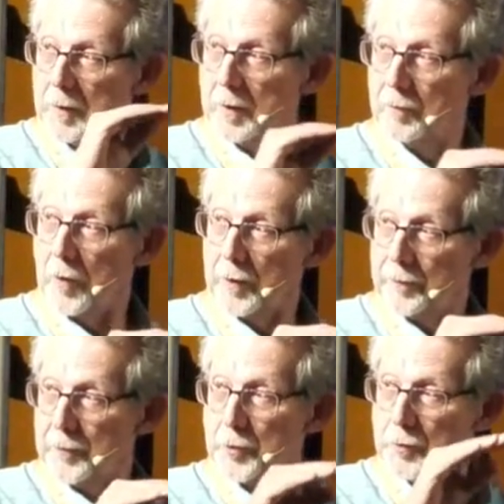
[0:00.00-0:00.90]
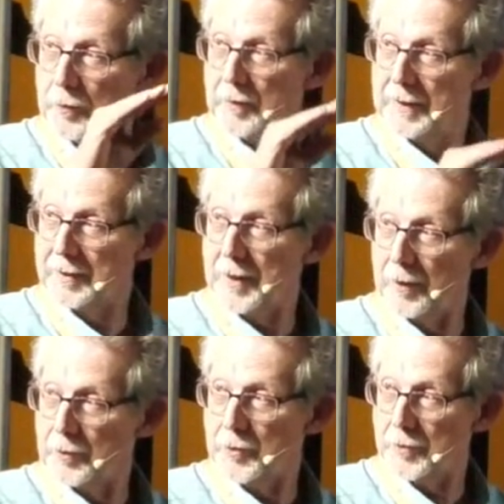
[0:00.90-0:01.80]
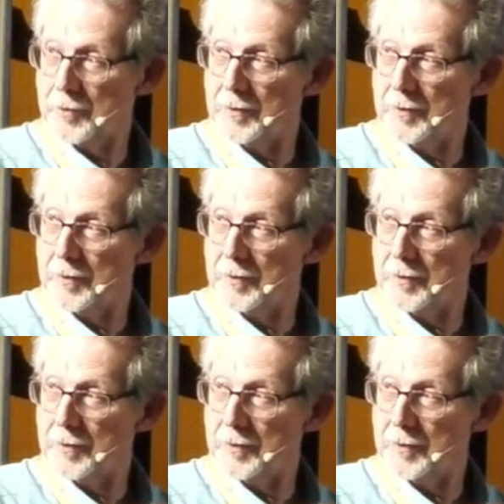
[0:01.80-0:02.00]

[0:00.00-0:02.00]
of artificial intelligence.